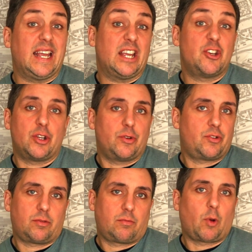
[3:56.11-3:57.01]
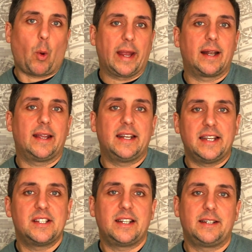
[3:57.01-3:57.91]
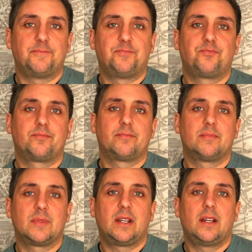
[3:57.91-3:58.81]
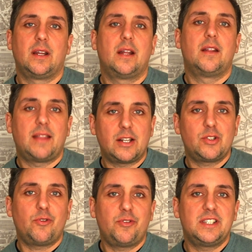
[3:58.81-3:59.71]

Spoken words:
issues quickly and easily. That's all for